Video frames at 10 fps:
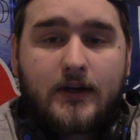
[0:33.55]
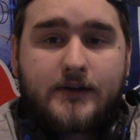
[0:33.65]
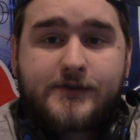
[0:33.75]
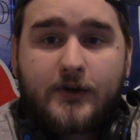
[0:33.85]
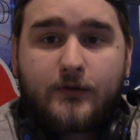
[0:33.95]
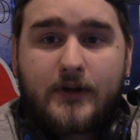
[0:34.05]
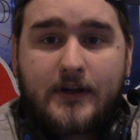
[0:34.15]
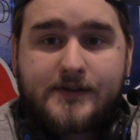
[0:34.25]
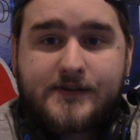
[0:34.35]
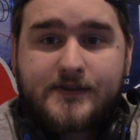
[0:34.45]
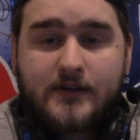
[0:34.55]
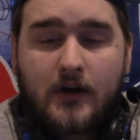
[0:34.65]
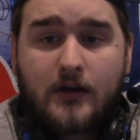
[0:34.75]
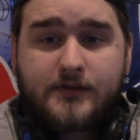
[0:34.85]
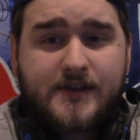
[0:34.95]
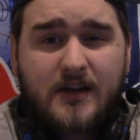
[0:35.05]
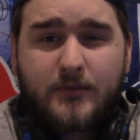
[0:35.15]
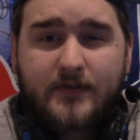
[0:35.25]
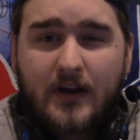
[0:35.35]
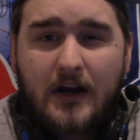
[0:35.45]
So it's a
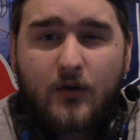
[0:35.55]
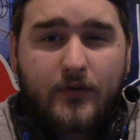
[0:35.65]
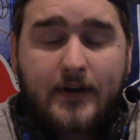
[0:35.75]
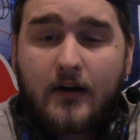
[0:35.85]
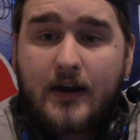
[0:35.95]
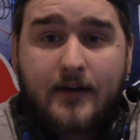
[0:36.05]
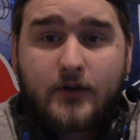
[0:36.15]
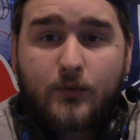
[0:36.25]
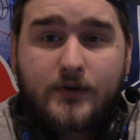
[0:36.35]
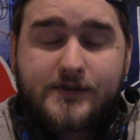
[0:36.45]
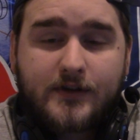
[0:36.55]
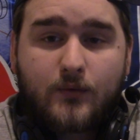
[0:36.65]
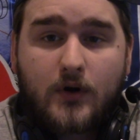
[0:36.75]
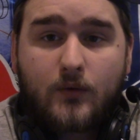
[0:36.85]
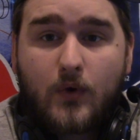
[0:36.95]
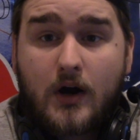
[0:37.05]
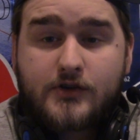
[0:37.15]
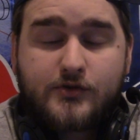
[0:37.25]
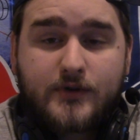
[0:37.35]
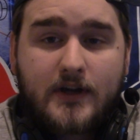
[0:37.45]
segment that I know that not everyone's going to want to
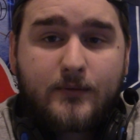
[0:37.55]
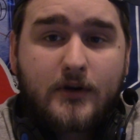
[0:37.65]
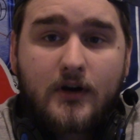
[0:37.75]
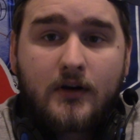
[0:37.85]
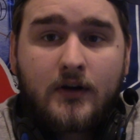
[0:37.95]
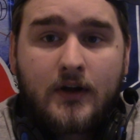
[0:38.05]
watch who came here,